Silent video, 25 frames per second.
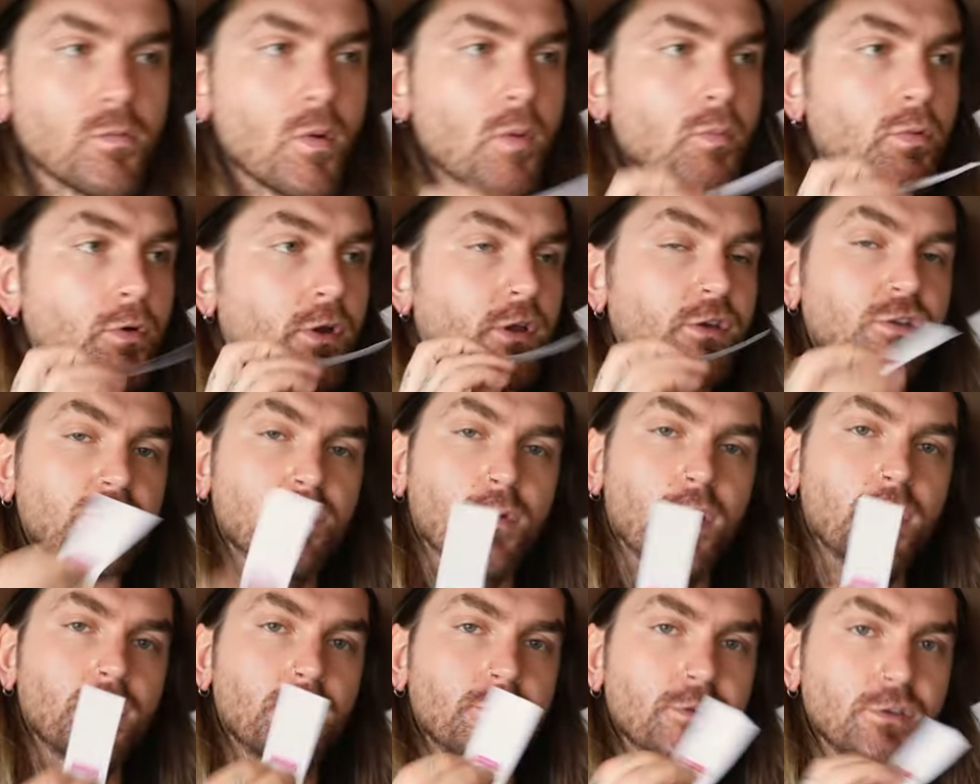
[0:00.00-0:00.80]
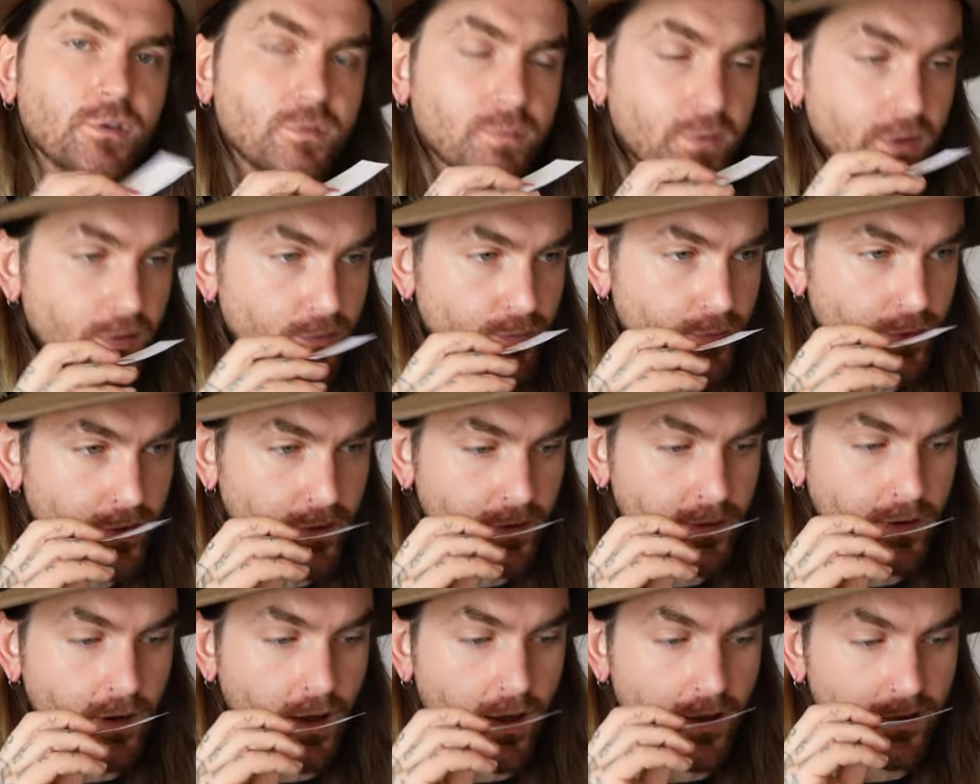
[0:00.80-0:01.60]
remember what I sprayed on this, but it's
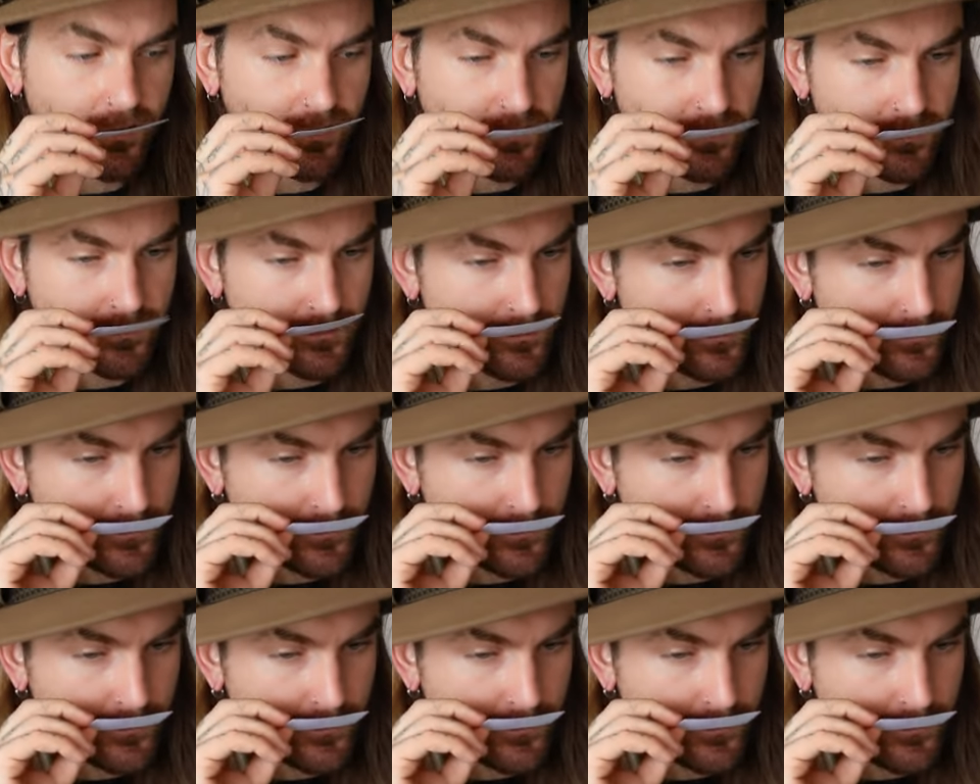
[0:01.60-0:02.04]
pretty nice.